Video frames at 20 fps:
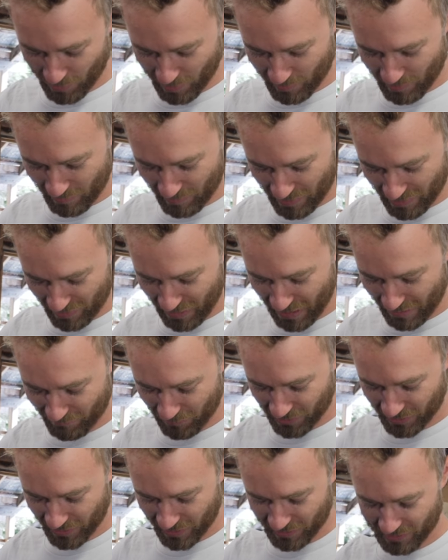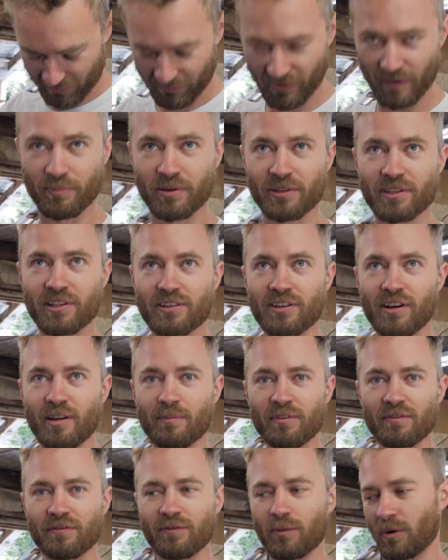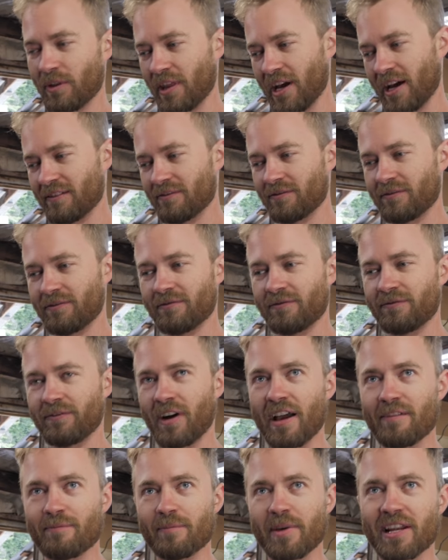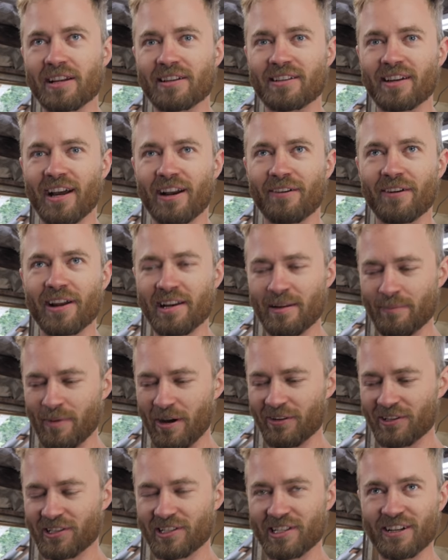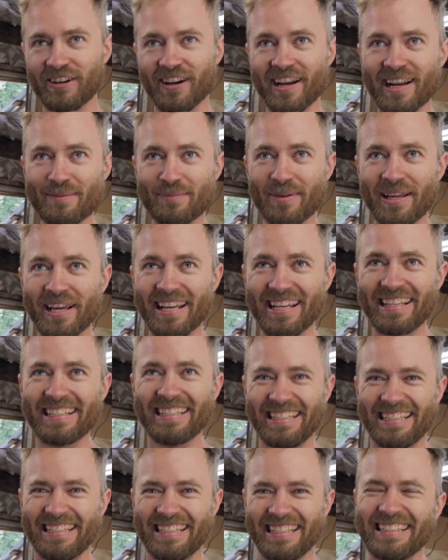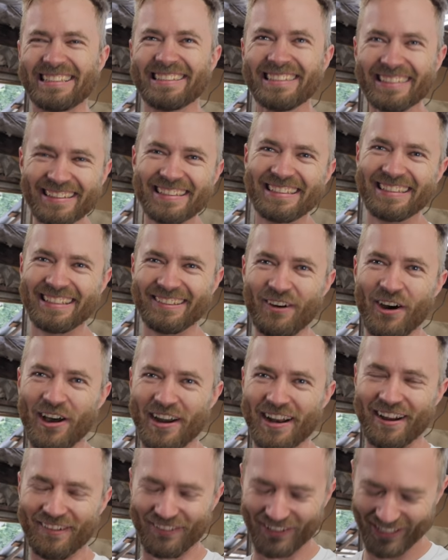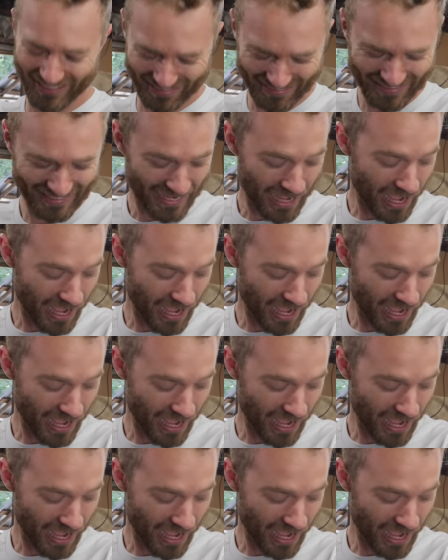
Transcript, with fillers: would have been better advertising if I'd put this on before that five minute tirade about steering. Whatever.